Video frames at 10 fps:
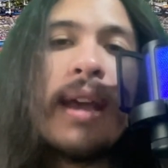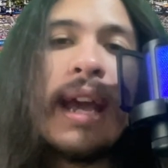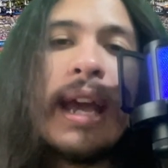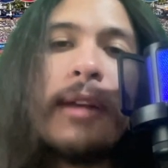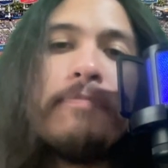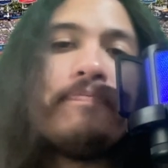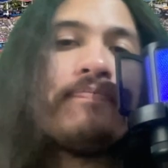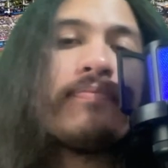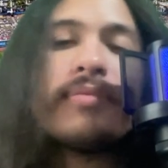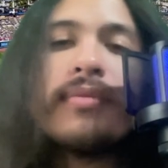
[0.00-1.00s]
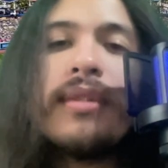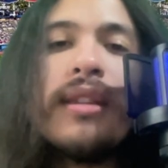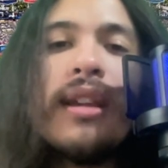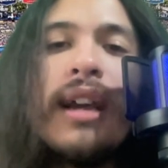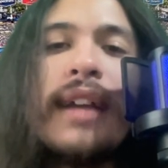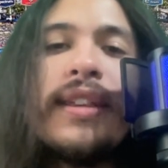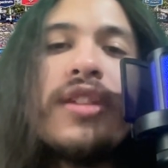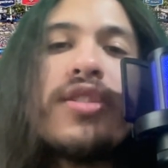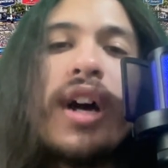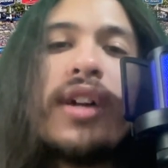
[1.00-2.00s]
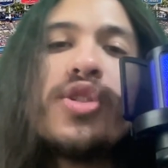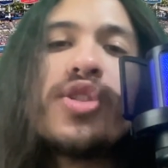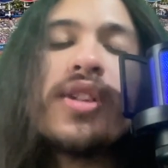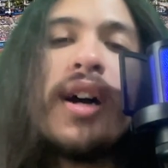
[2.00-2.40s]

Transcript: And I think the Dodgers,